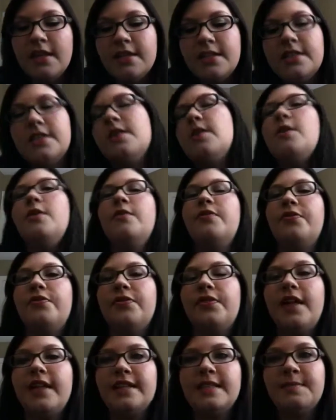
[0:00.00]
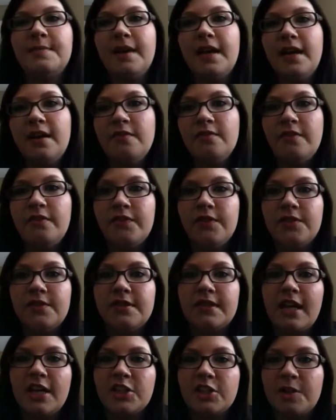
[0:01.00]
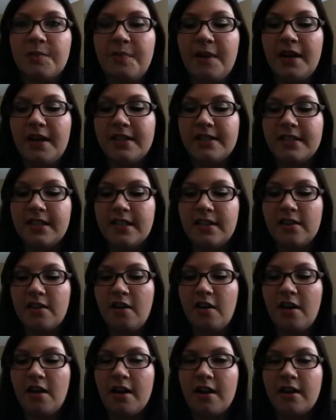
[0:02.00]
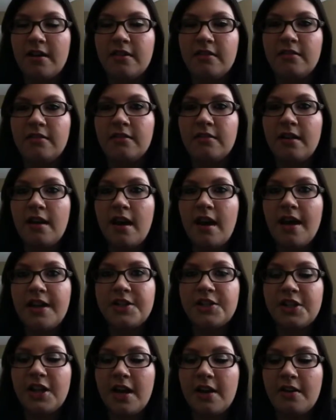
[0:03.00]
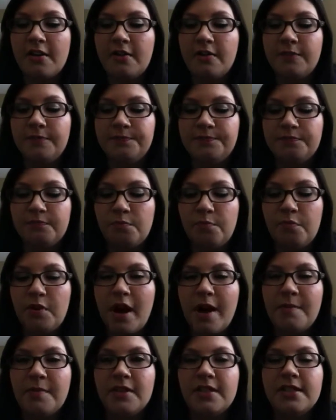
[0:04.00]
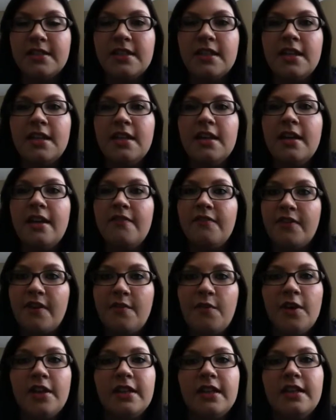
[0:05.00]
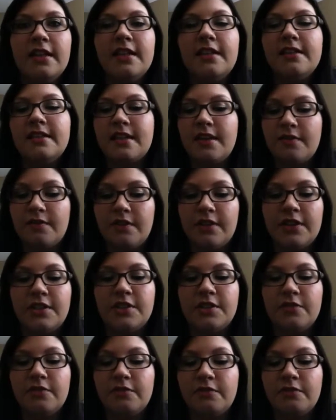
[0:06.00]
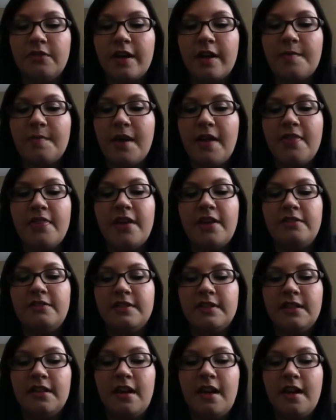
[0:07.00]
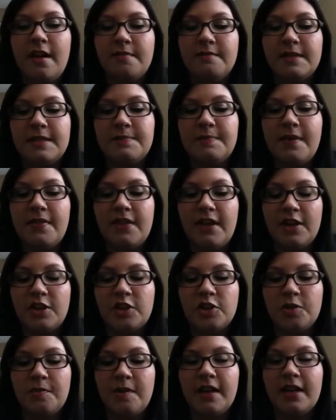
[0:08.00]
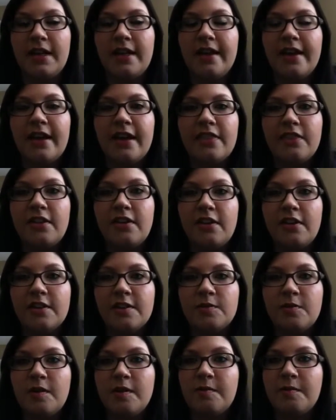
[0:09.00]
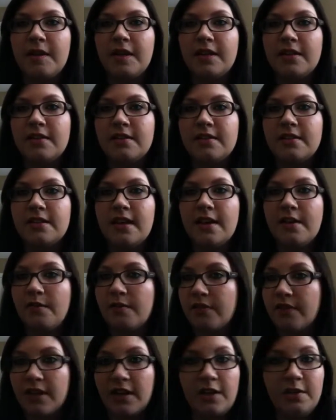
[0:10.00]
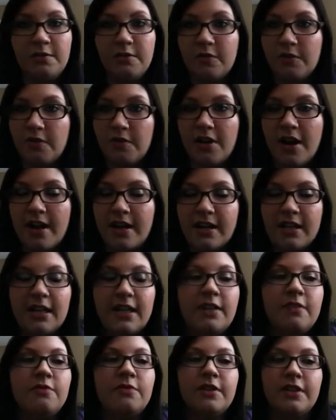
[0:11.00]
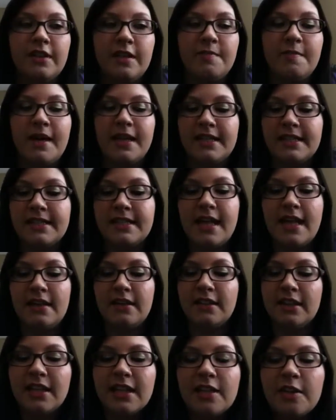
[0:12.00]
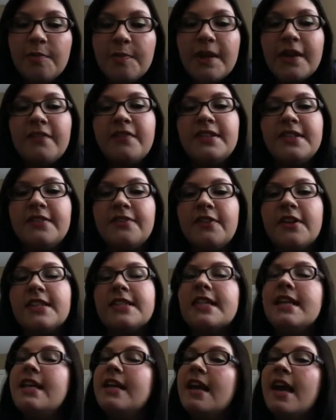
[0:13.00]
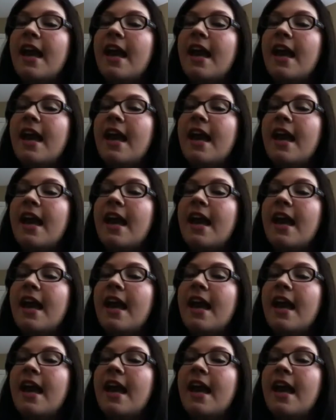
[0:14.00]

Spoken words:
So that's my review / comparison on eyeshadow primers. If you have oily lids, I really do recommend that you spend the extra money and get the Nars one because I don't think you will regret it. It really makes that little bit of a difference.